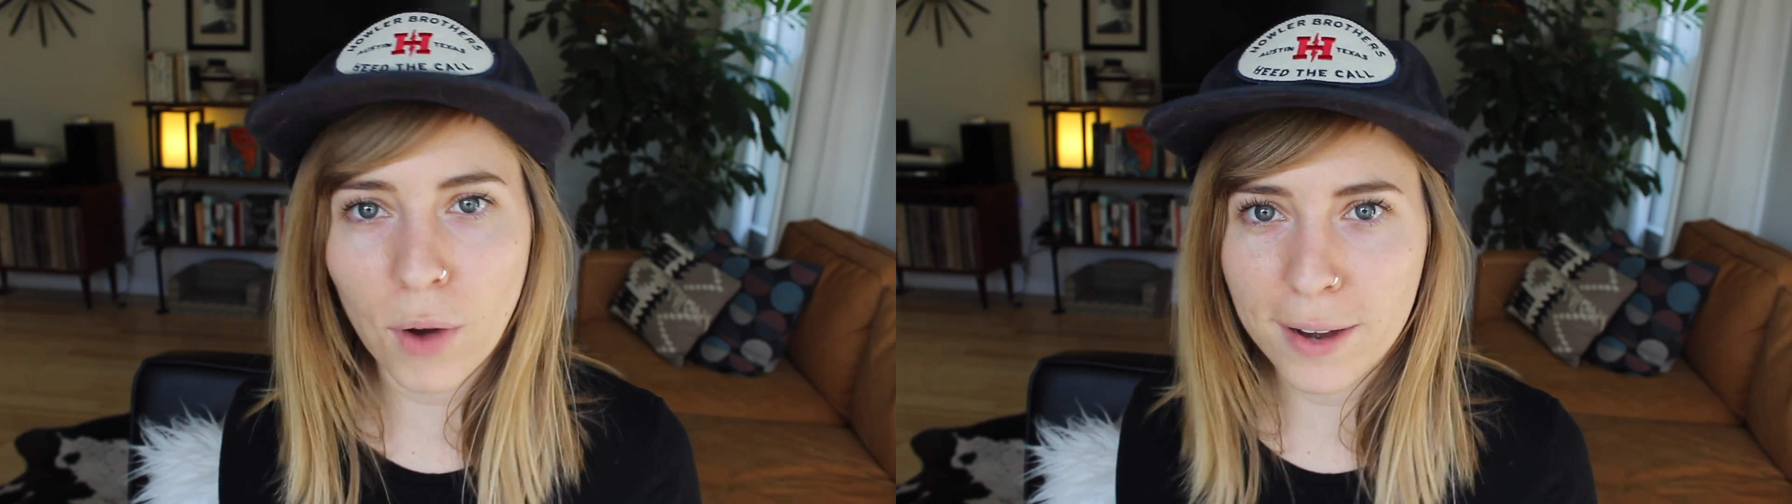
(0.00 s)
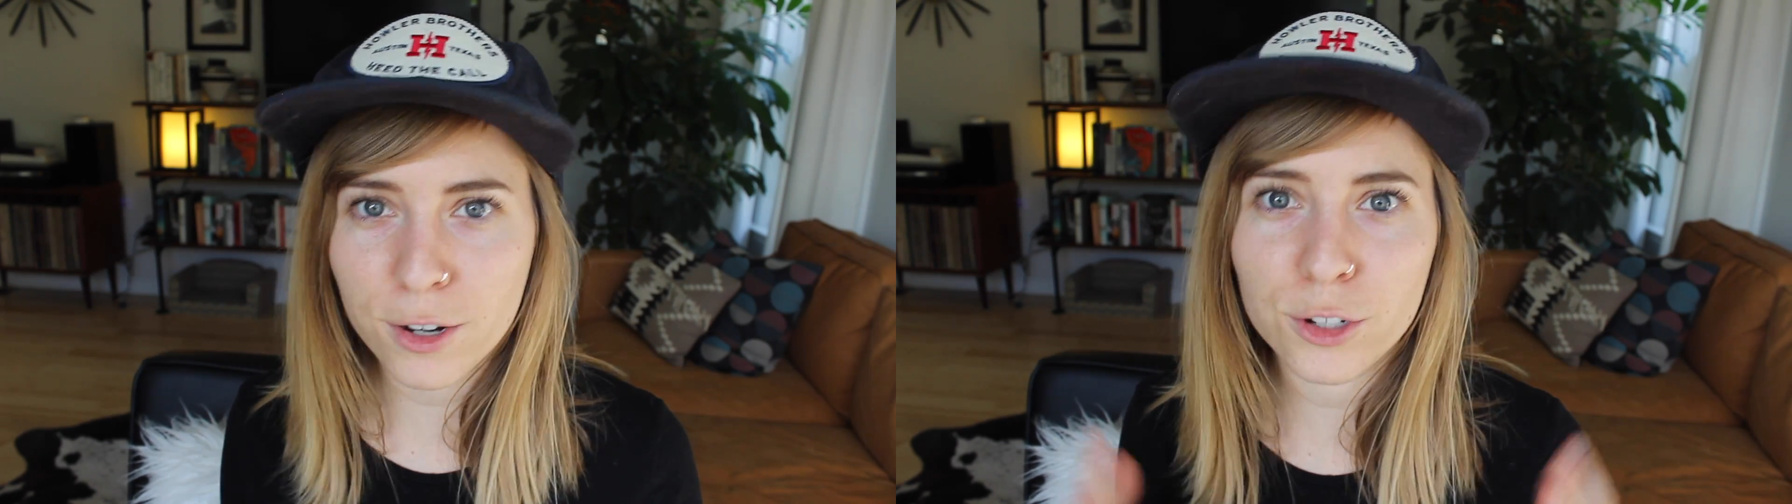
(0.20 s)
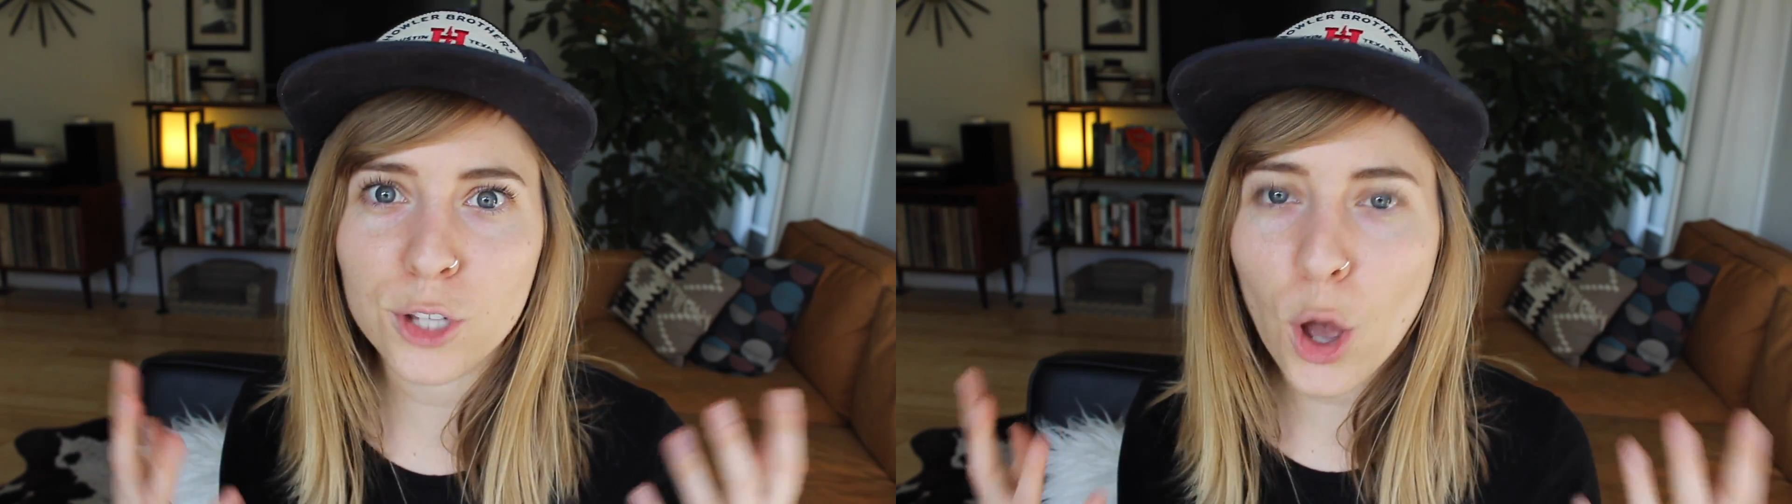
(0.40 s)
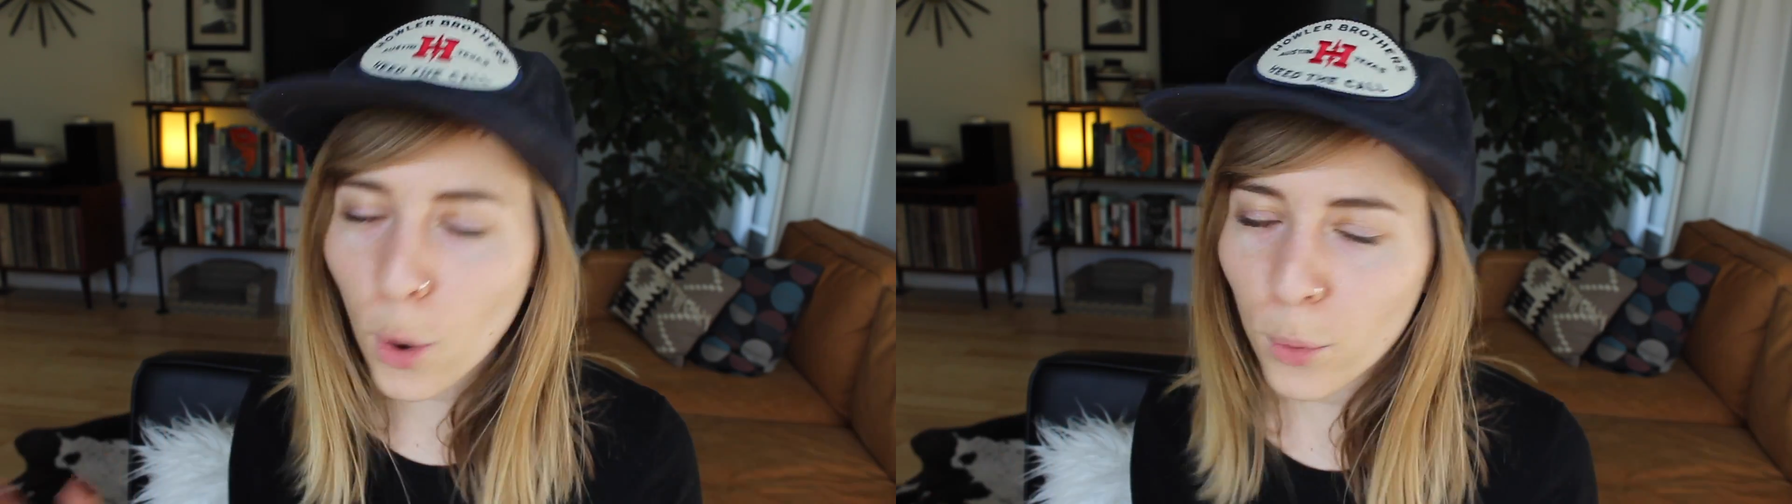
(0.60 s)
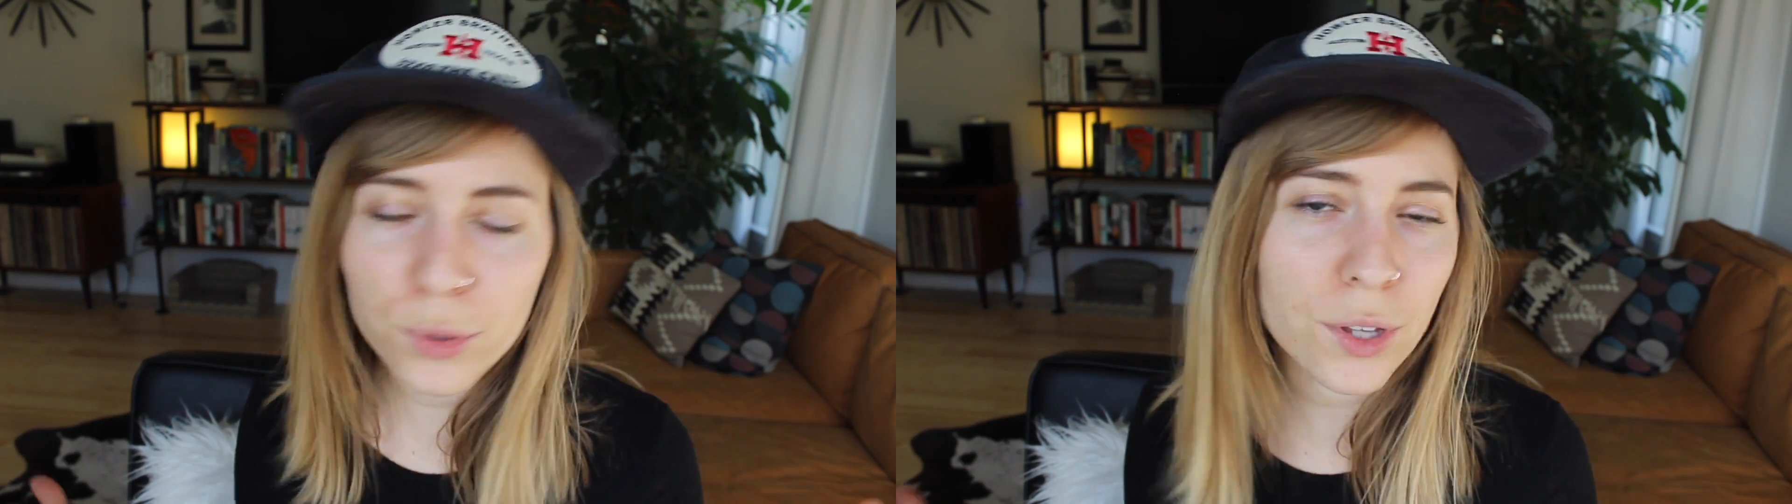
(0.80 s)
writers
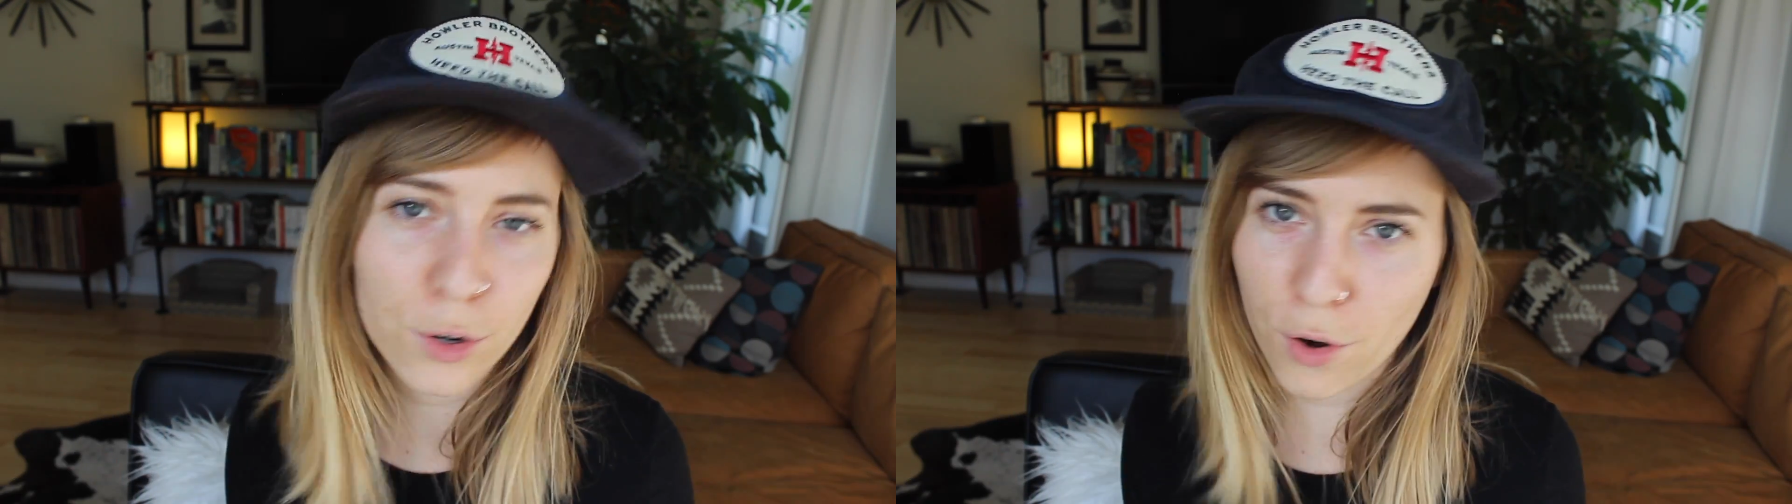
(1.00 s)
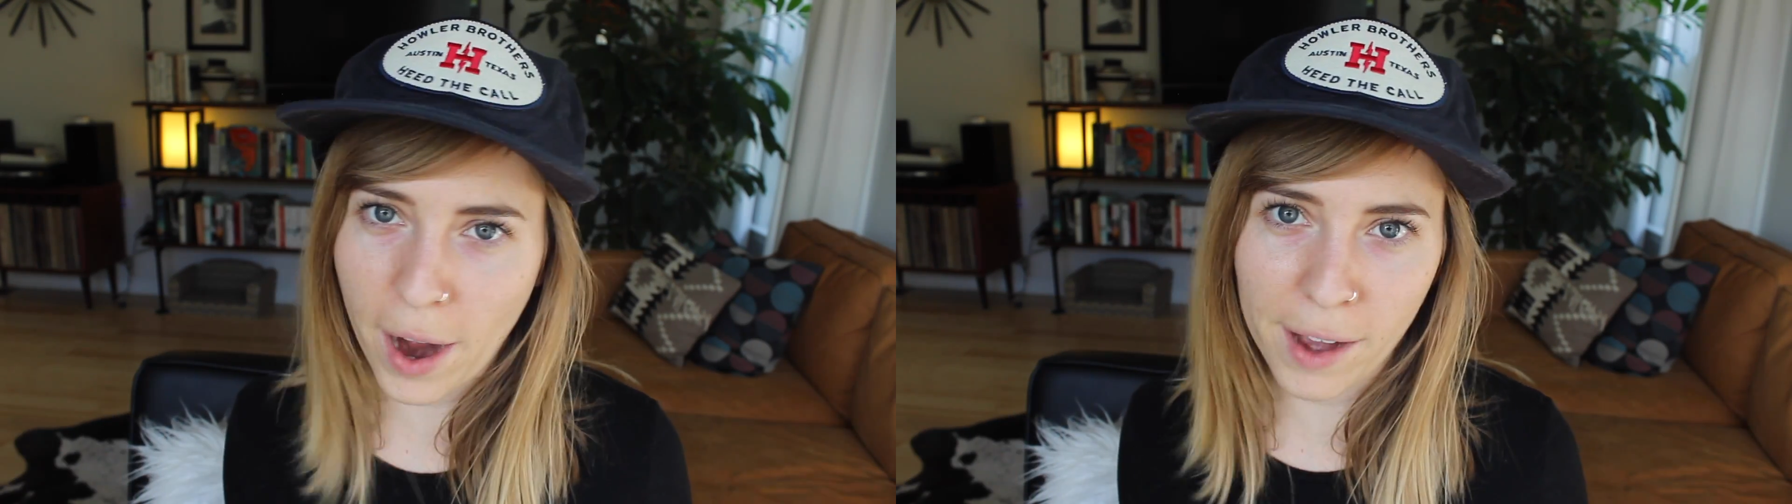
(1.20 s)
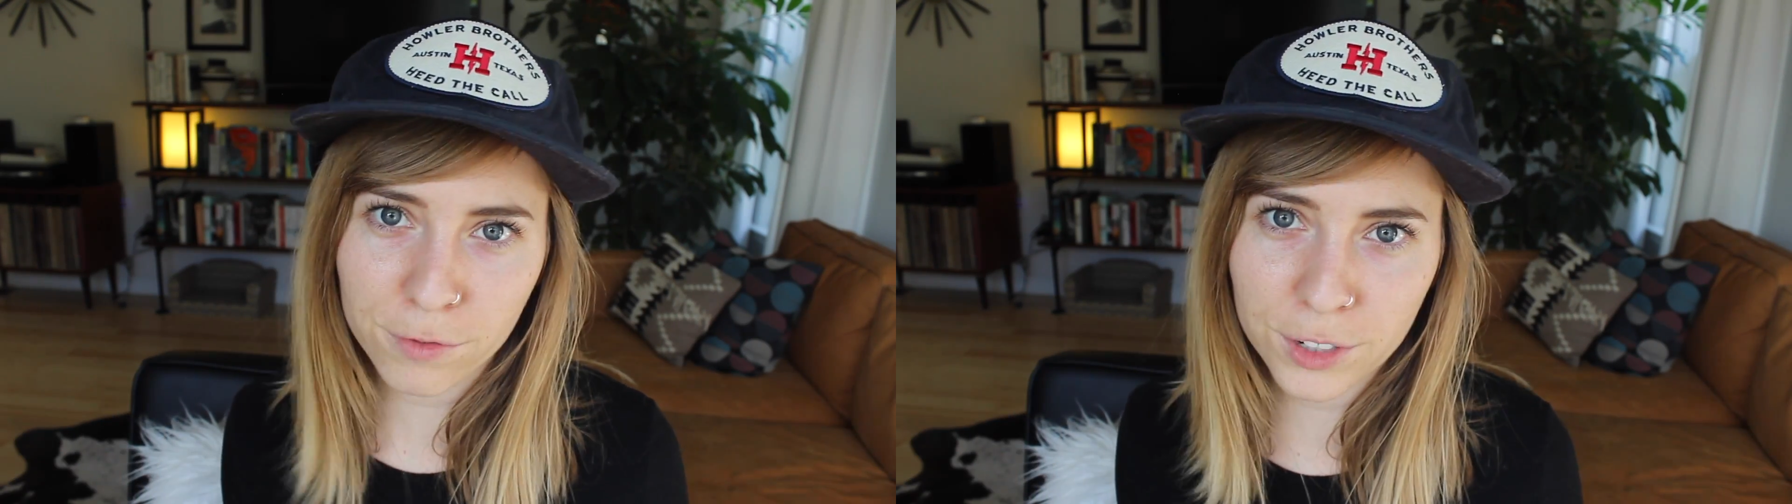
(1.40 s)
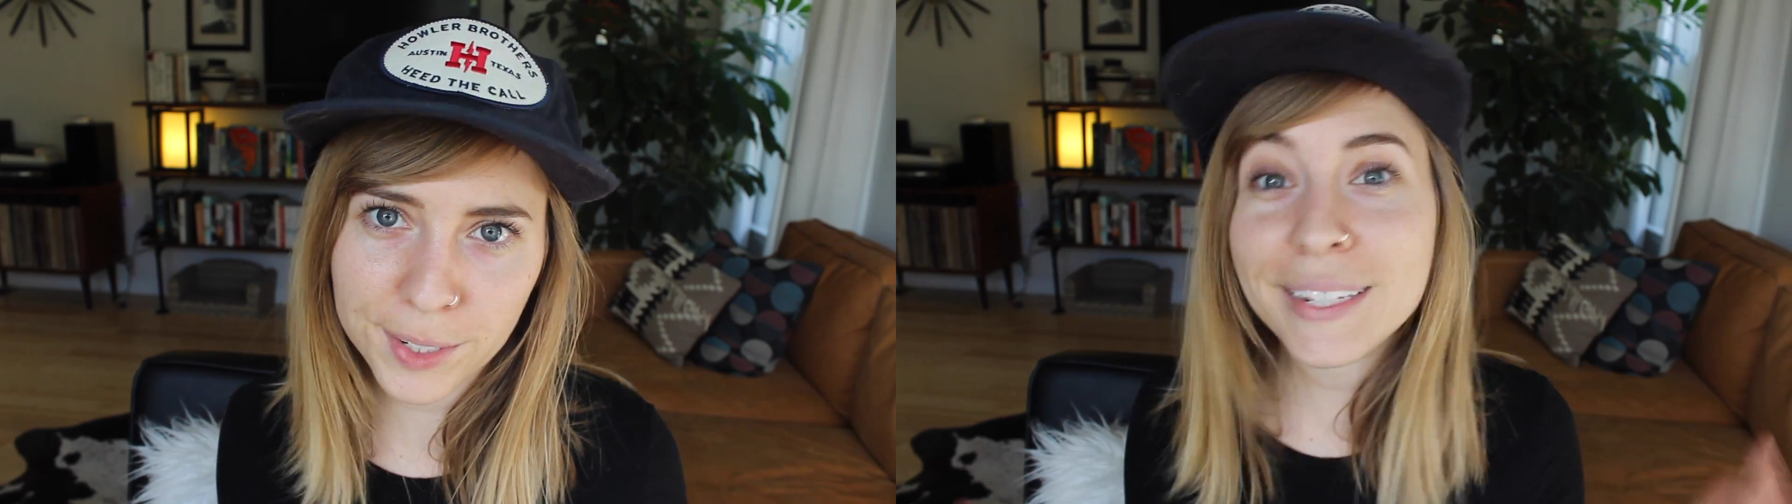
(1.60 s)
hone their craft.